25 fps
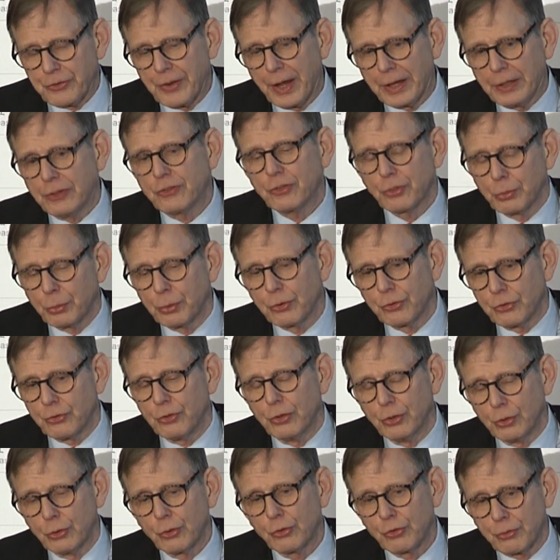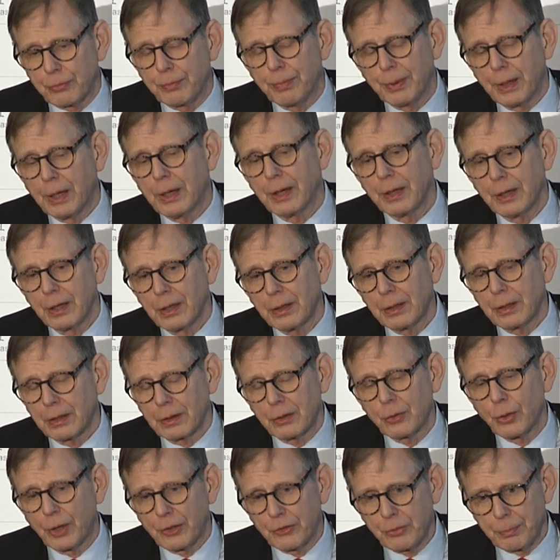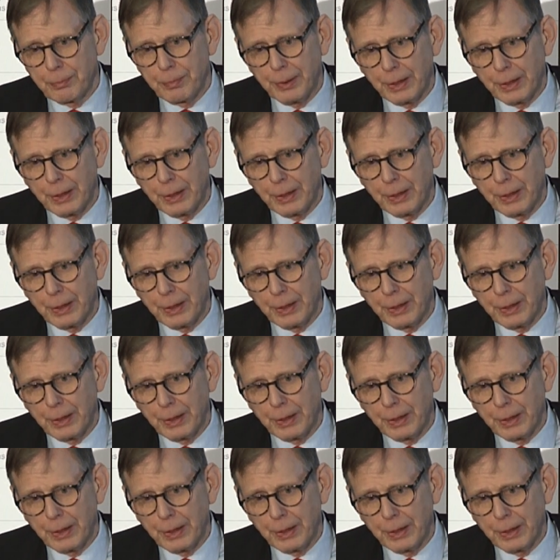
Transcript: data was used by quite a